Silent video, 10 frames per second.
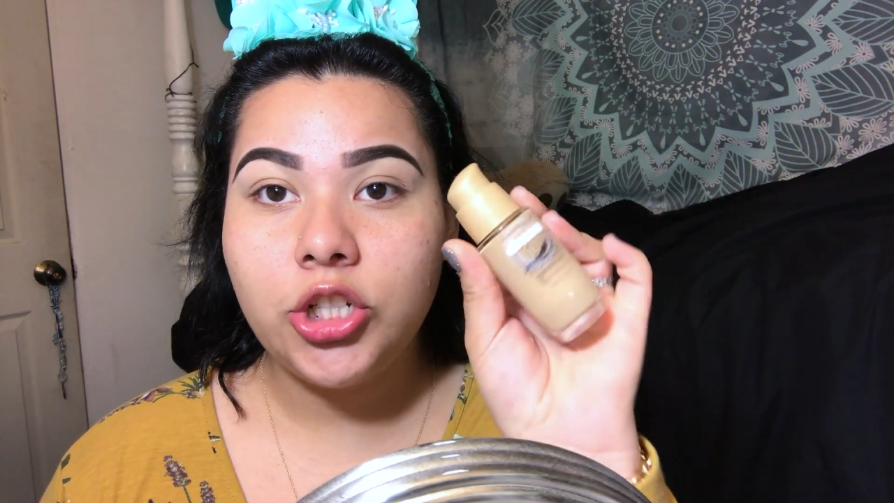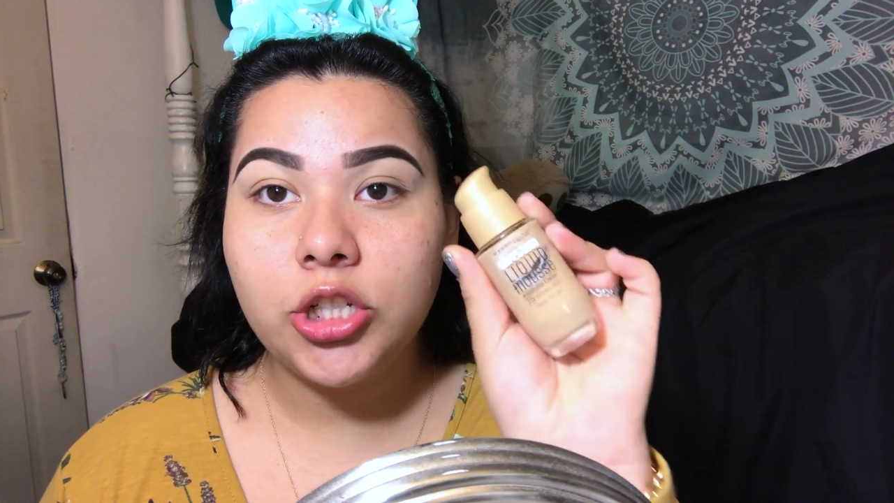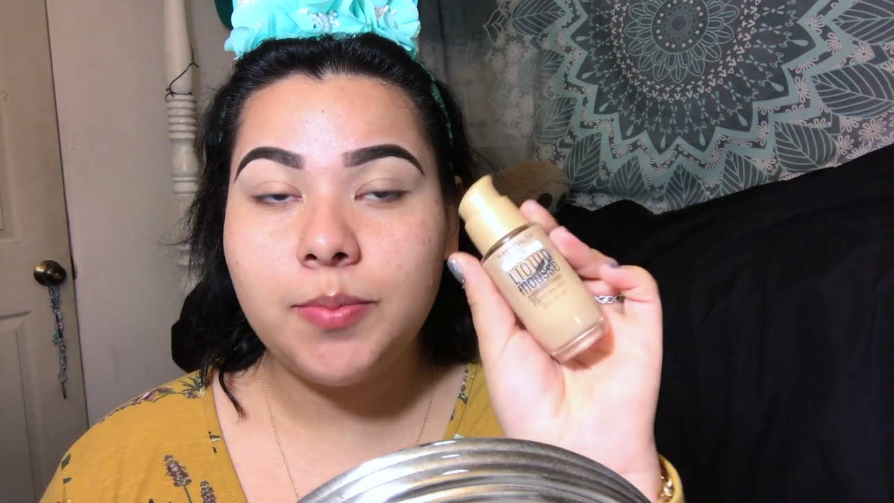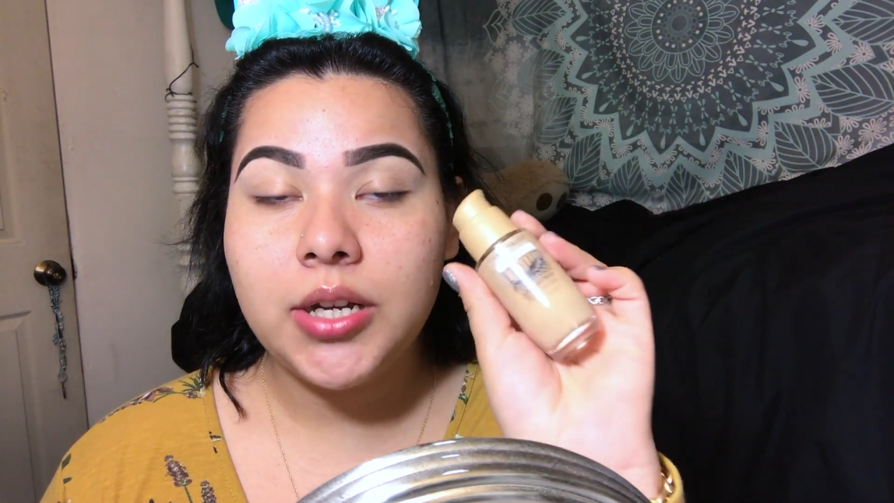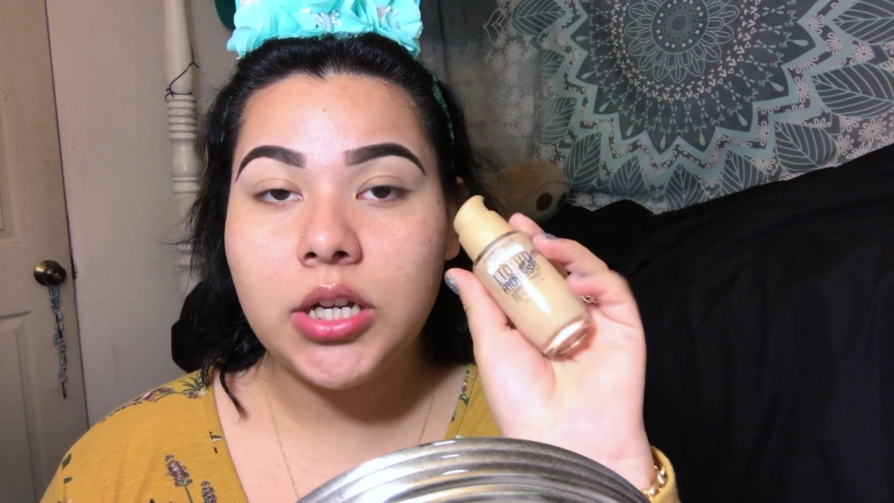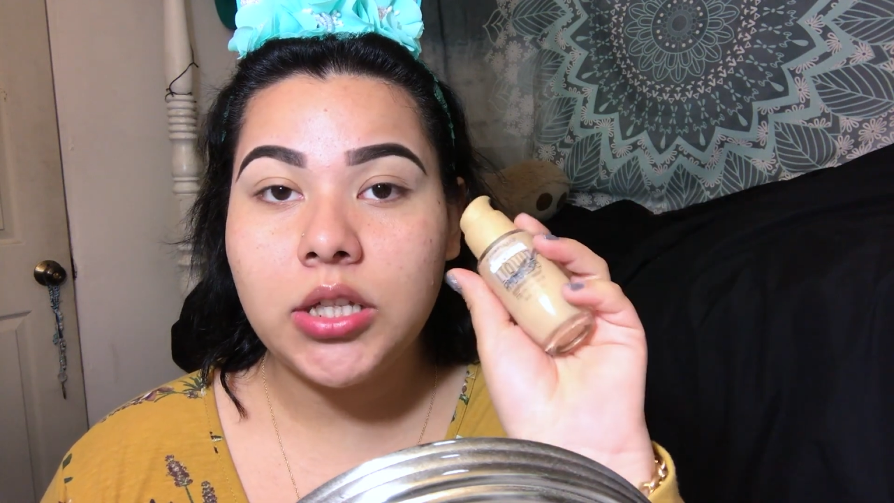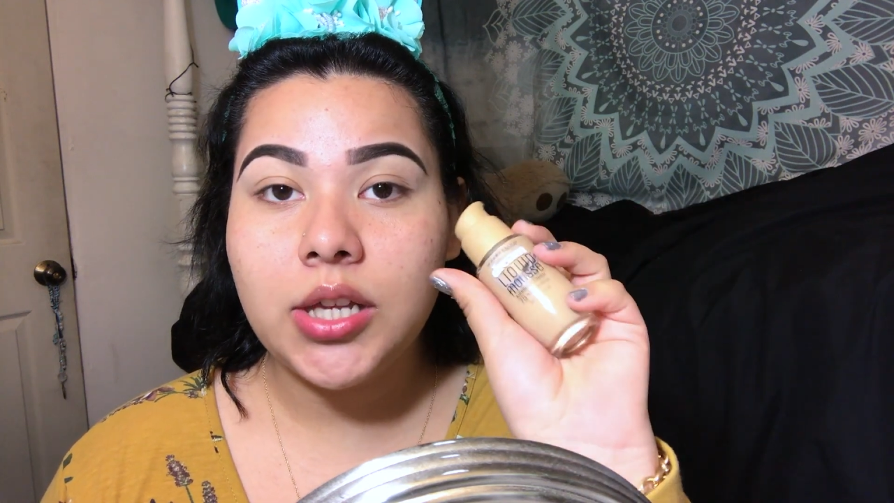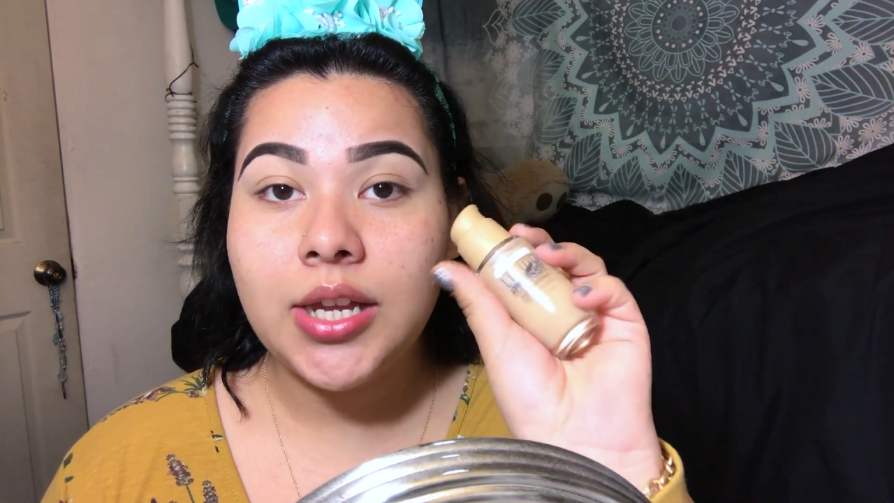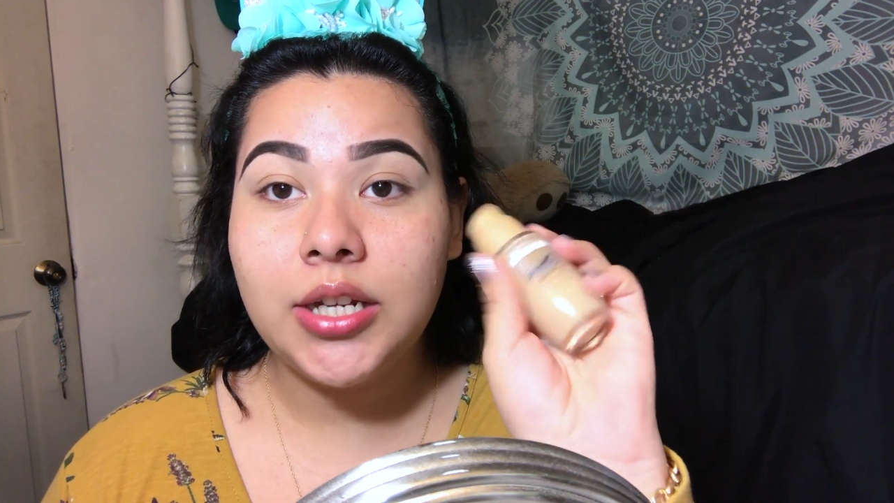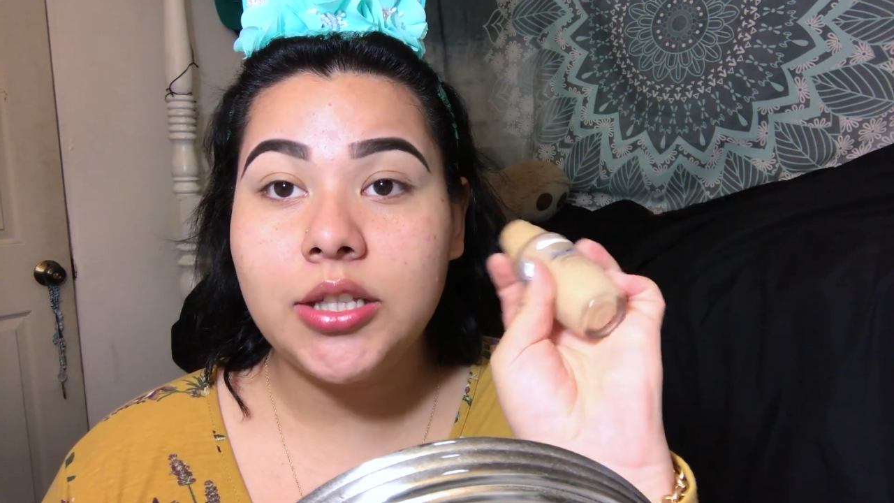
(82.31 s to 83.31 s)
just because
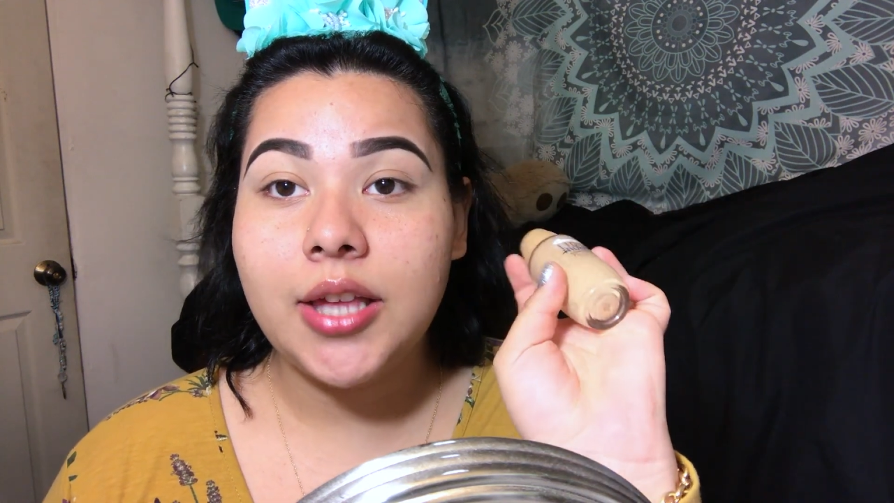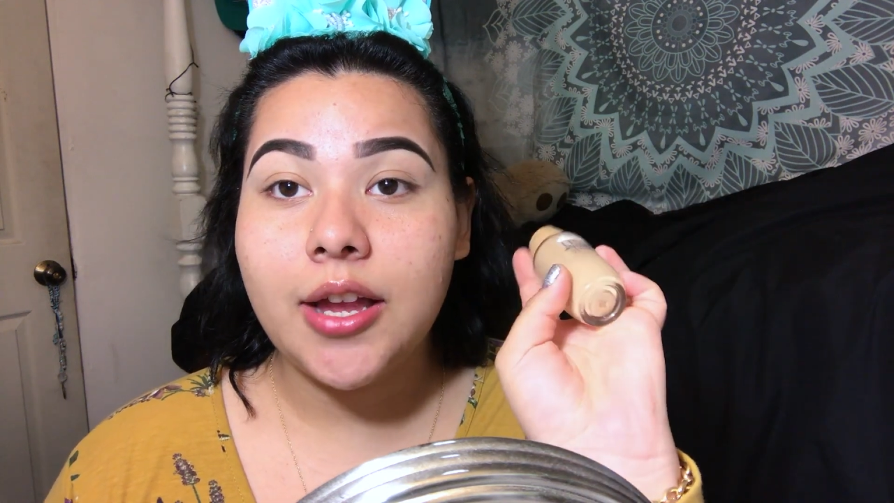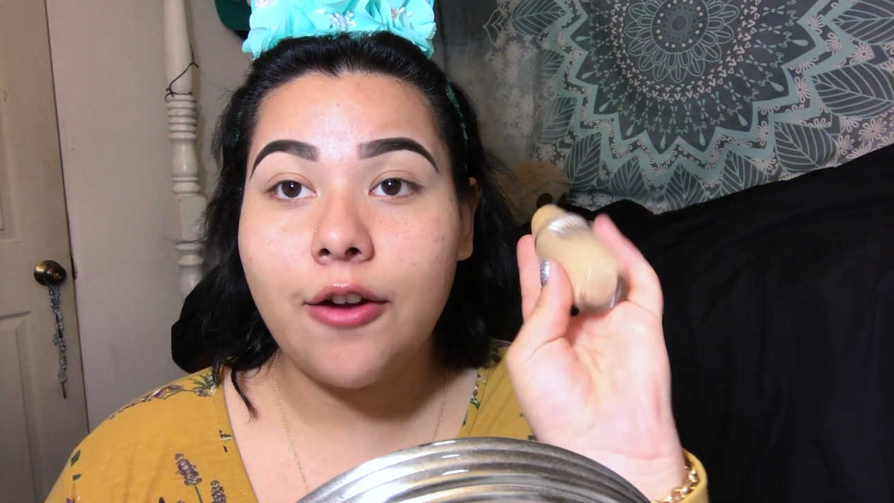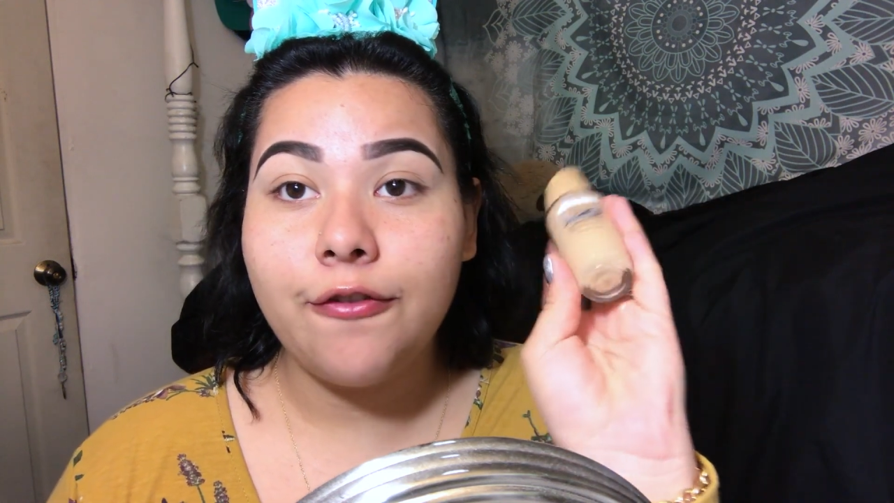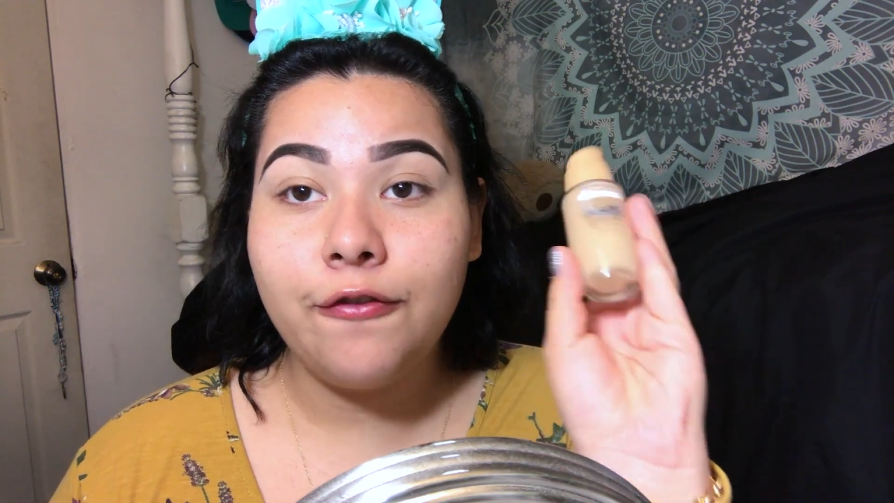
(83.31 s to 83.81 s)
it is like